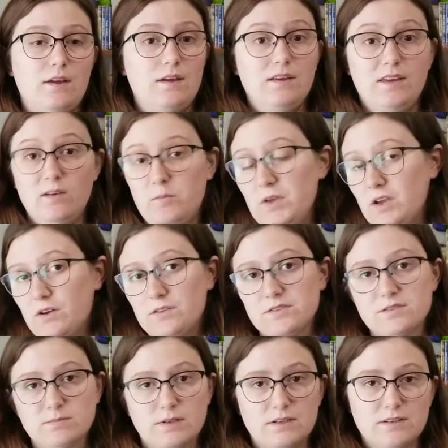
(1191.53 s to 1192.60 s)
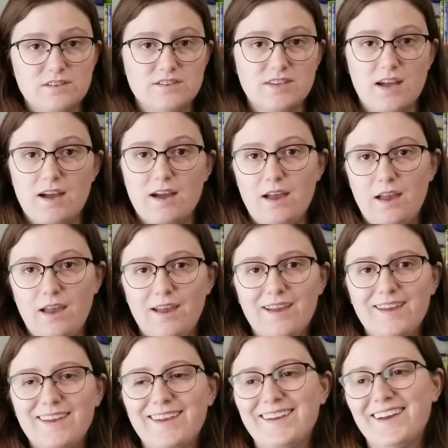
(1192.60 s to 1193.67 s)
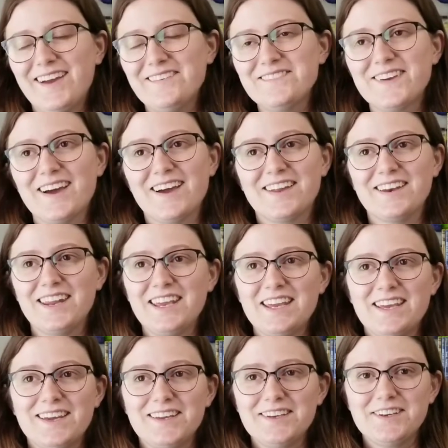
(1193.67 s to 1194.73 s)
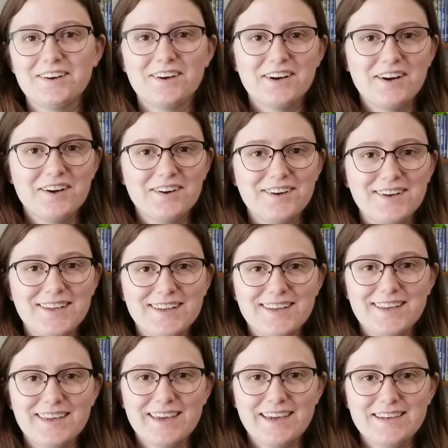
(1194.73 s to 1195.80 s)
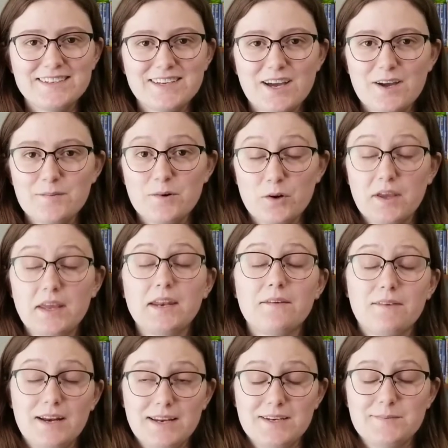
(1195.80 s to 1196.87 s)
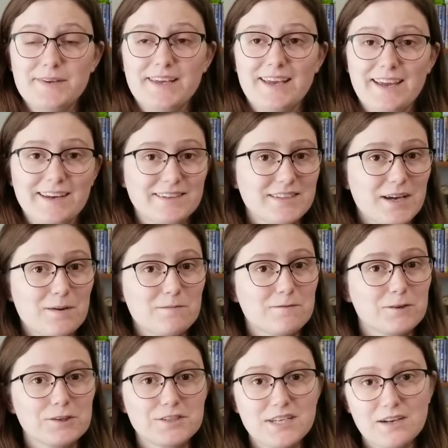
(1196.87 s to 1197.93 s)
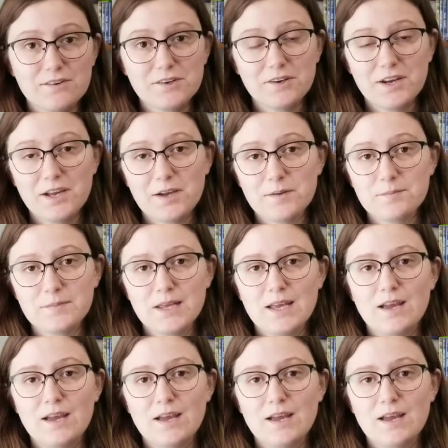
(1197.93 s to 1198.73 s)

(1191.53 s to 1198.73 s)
Give me all the sweaters. I have got yarn caked up or getting ready to be caked up for a telegram.